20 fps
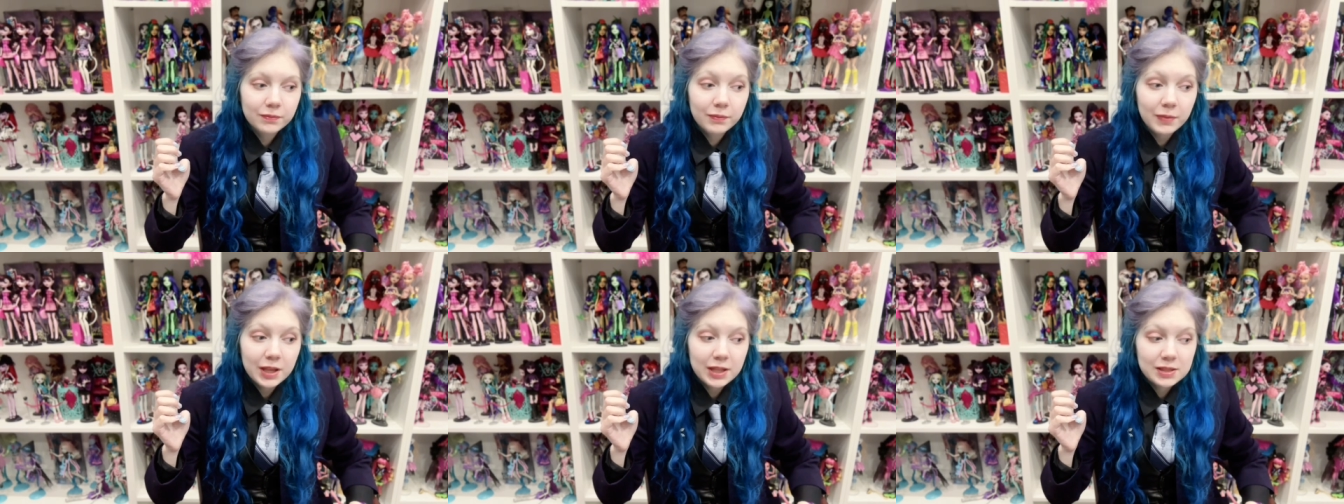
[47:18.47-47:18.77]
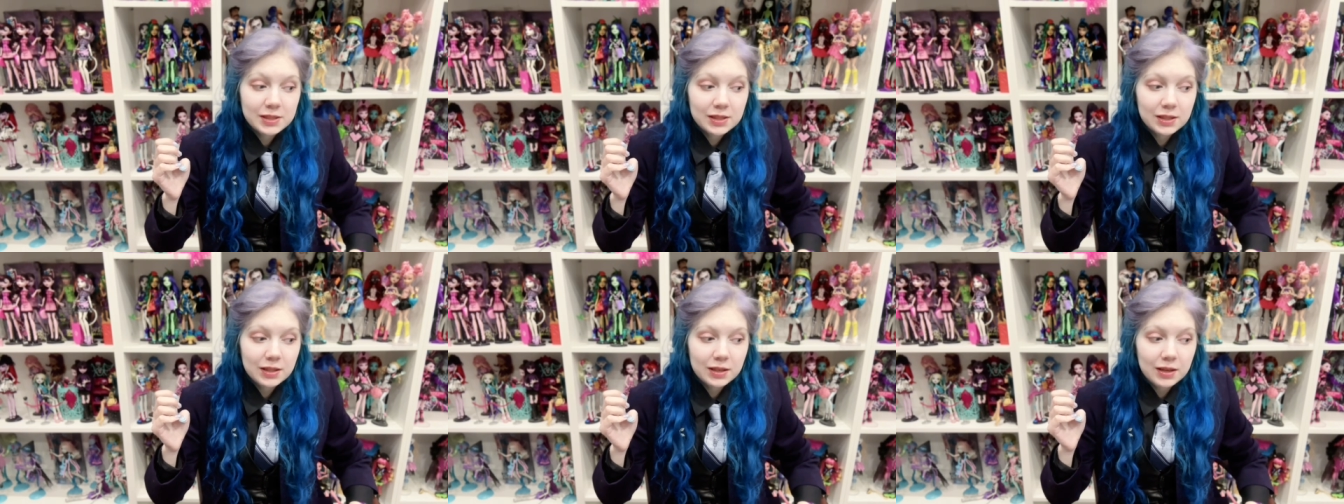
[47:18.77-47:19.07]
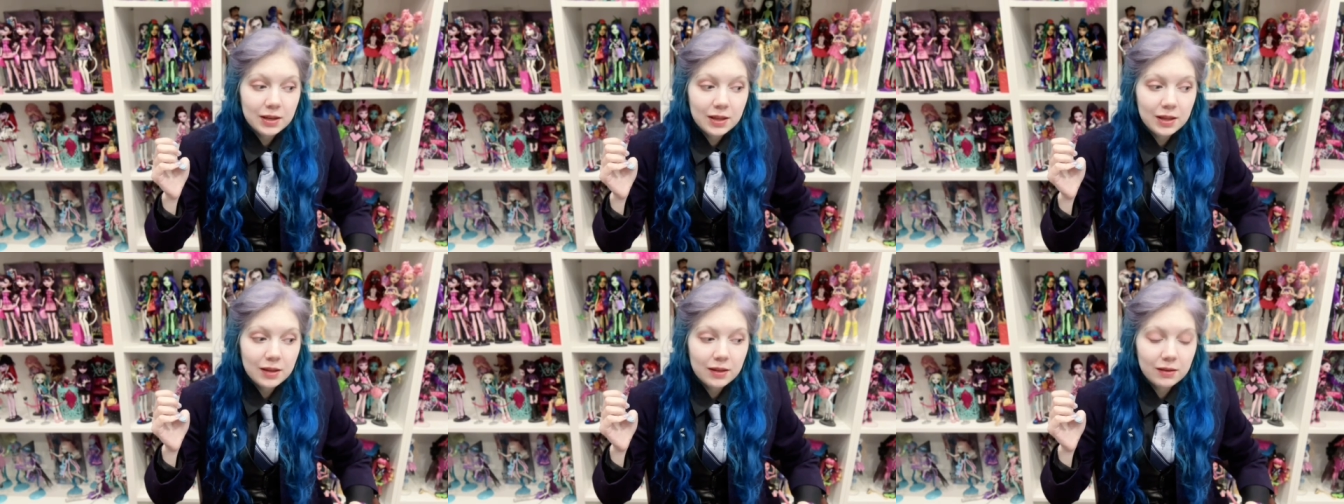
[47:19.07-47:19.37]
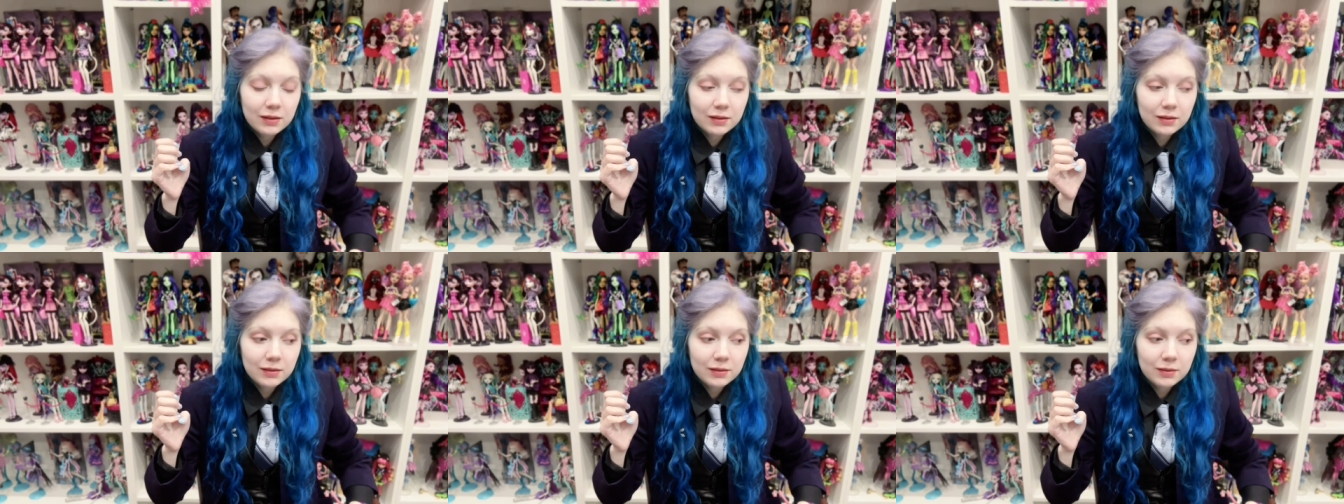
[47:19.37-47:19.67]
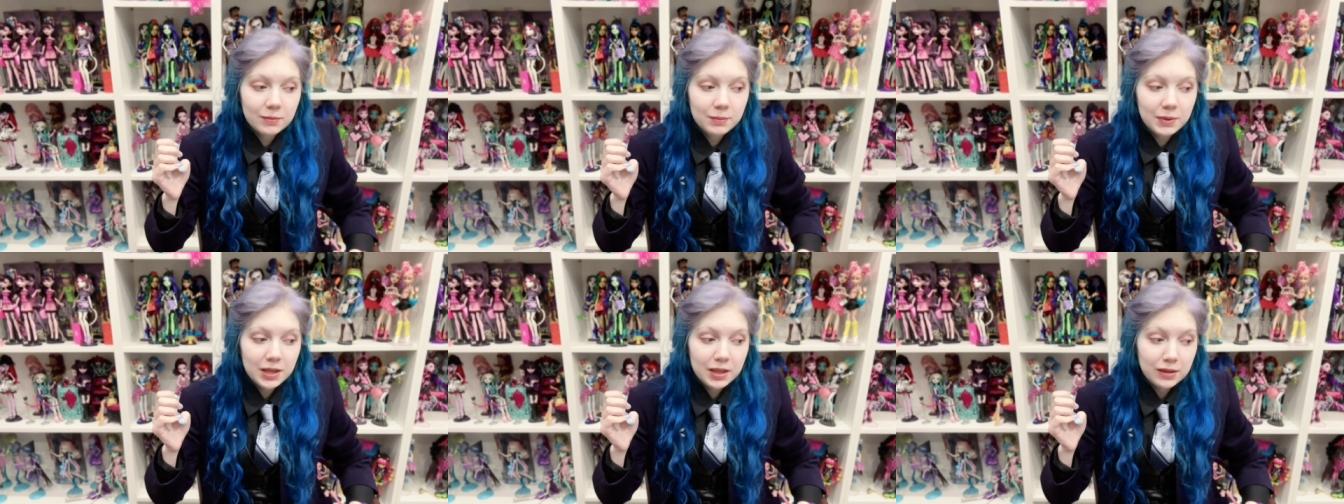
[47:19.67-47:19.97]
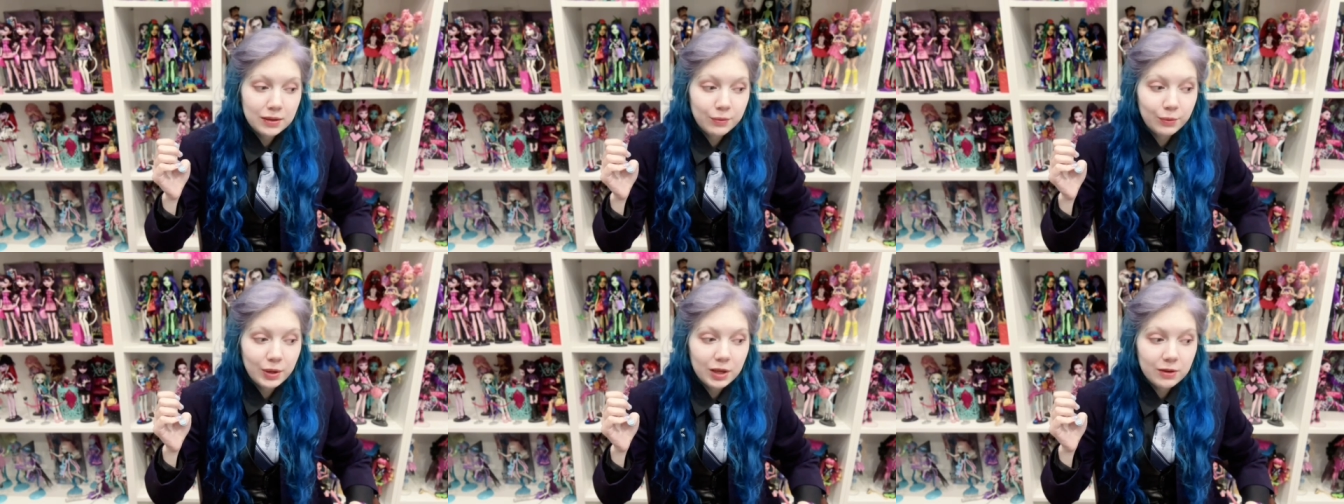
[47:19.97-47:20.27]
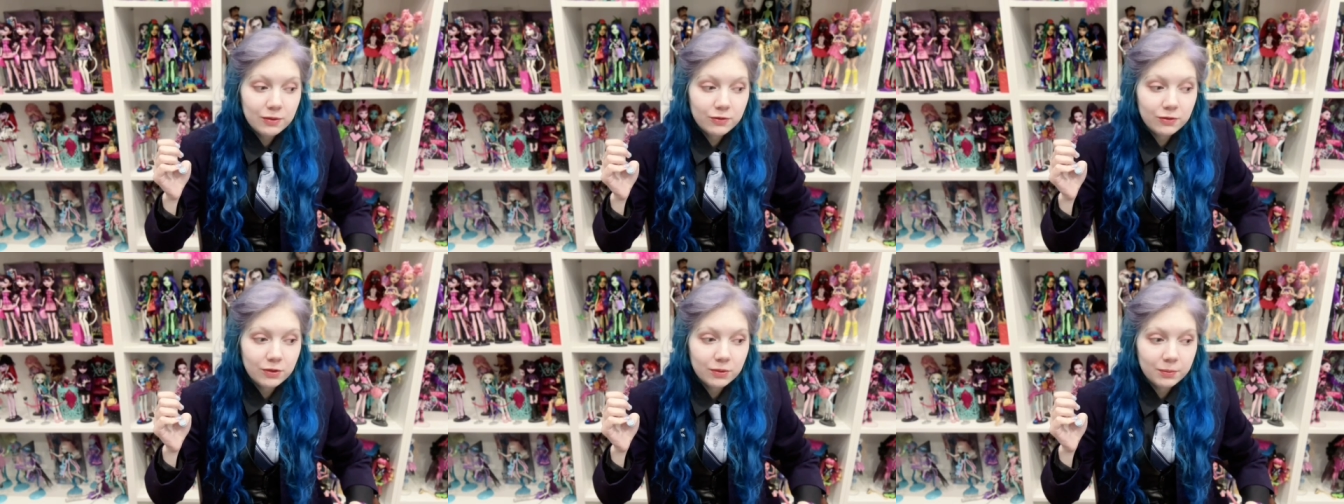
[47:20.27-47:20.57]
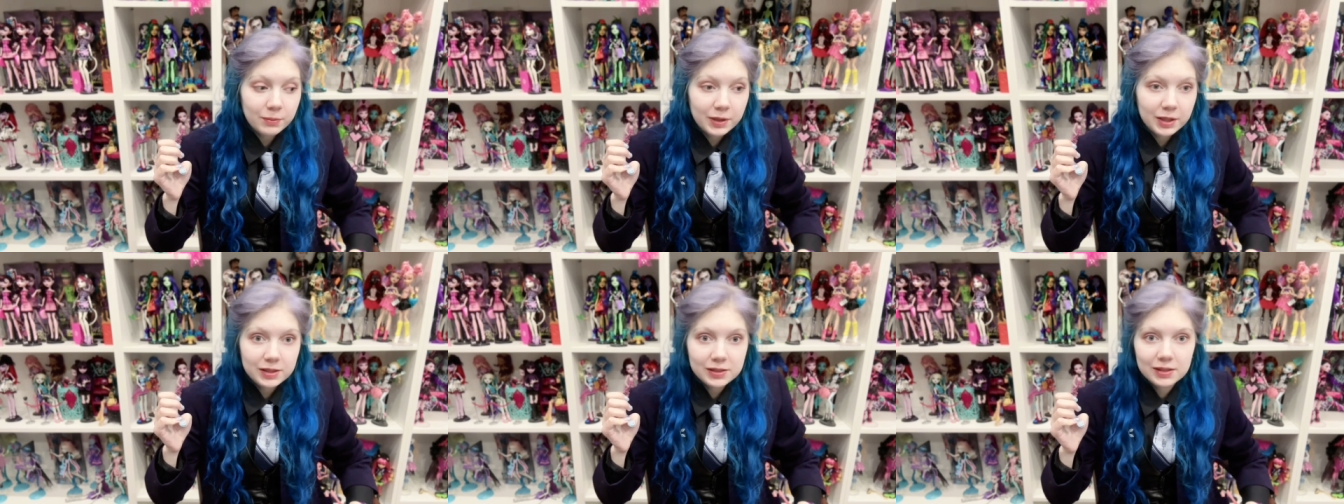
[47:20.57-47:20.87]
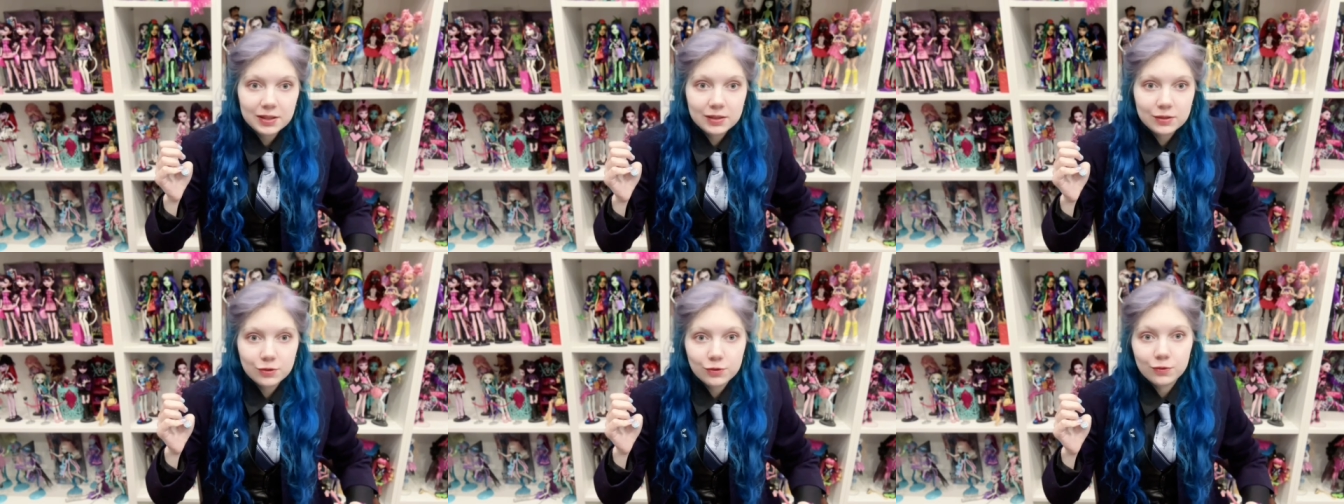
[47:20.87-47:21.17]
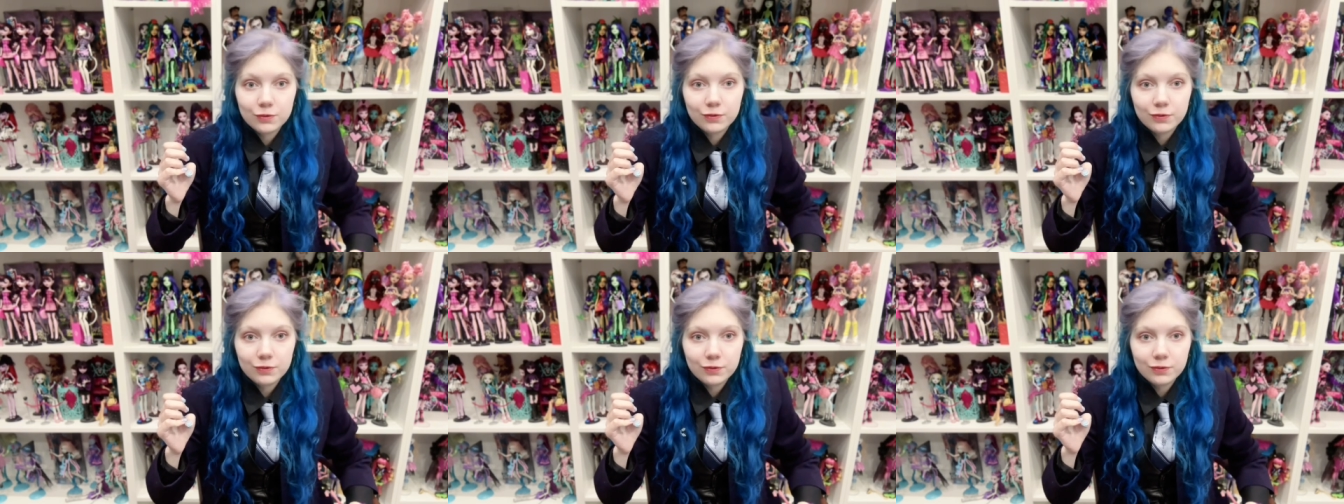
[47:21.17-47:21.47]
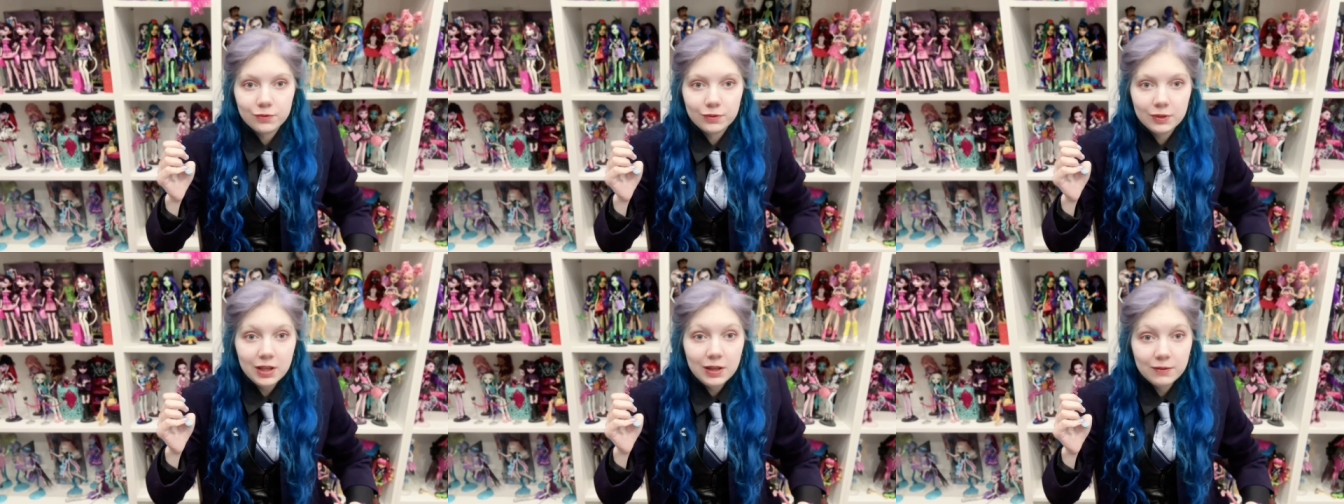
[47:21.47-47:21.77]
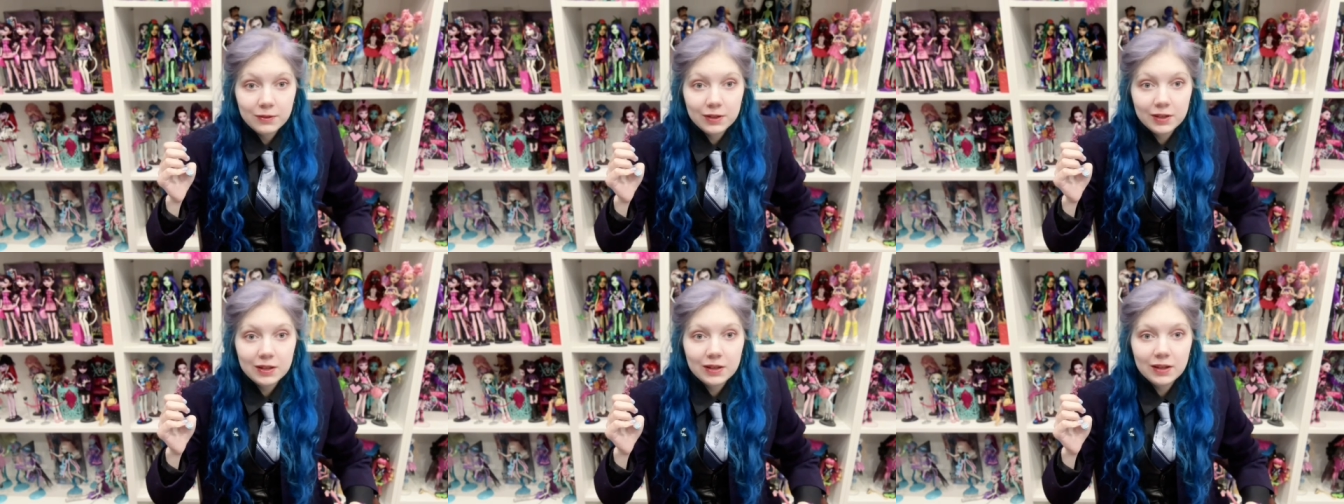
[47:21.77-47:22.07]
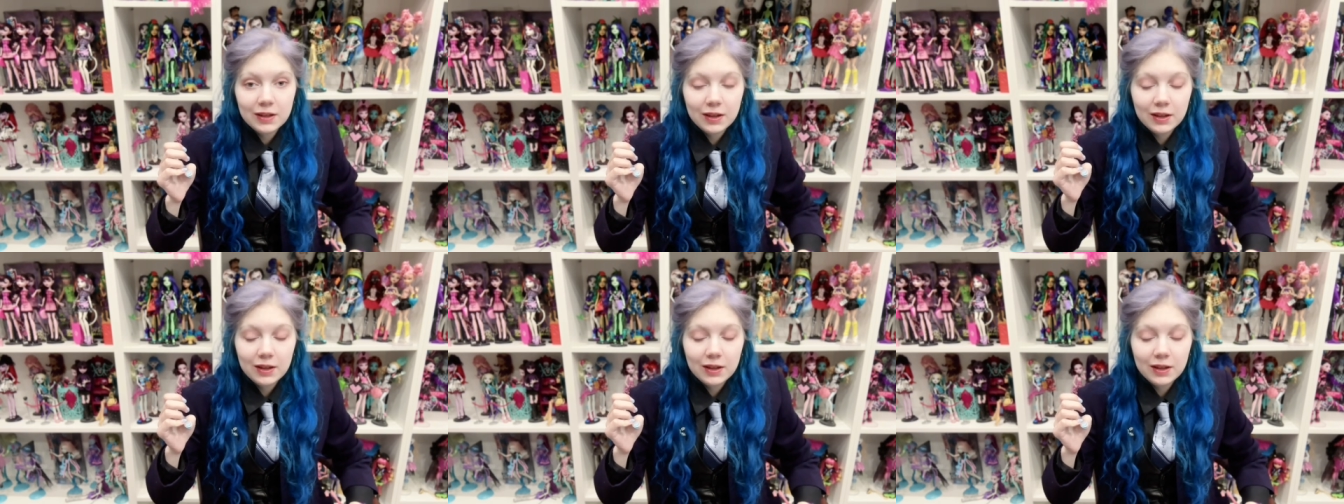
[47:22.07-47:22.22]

basically being away from my sense of living,